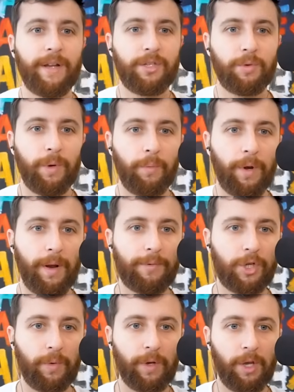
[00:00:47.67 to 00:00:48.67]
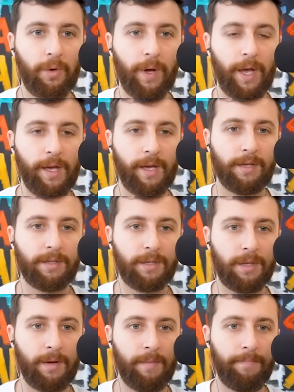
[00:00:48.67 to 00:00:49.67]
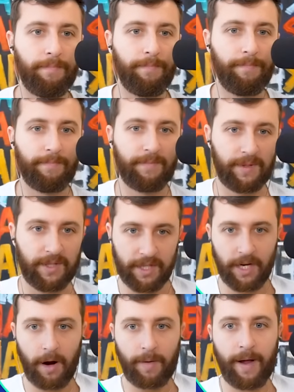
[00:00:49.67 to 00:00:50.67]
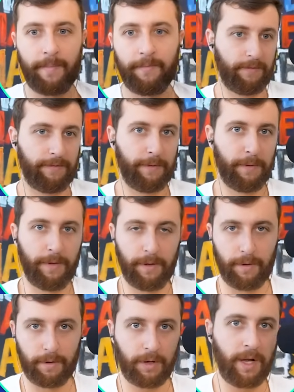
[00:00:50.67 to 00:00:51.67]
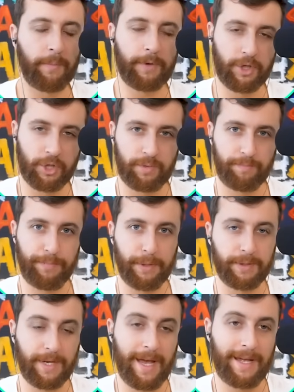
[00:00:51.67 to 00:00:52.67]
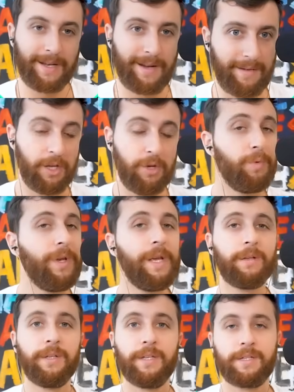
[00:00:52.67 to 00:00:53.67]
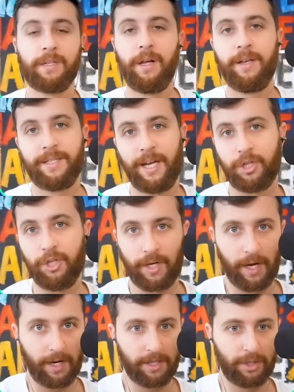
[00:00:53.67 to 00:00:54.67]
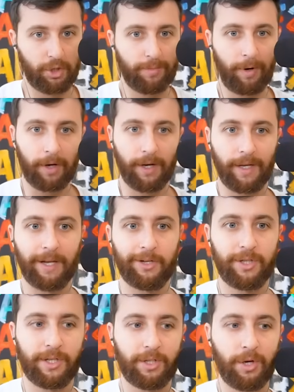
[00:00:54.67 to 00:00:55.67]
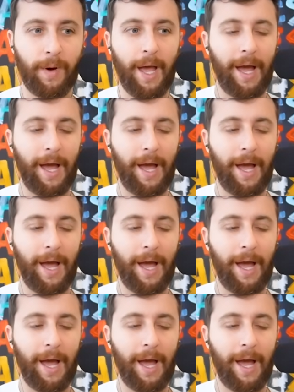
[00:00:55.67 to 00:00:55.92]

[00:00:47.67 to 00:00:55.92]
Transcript: into it, what I'm showing you is the CRM for the client we just built. And uniquely, this client is actually not a digital marketing agency. So